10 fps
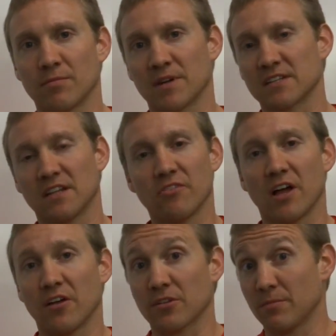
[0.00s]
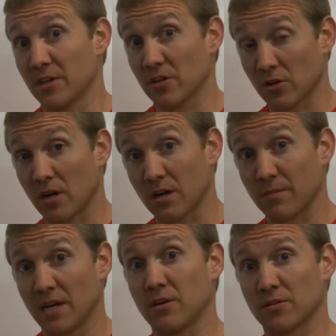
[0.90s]
from Next Level Health come in and talk
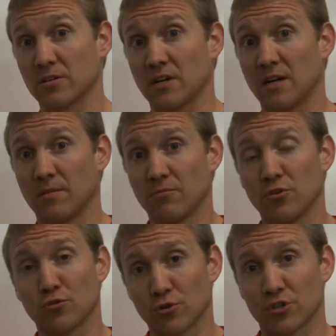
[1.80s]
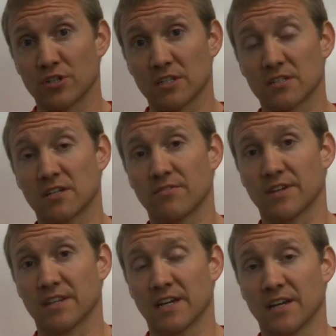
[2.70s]
about um, nutrition and stuff
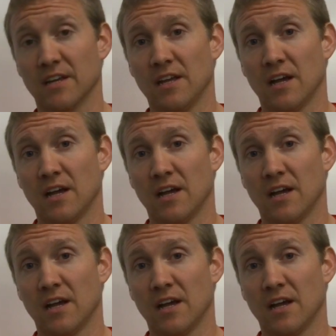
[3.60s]
like that.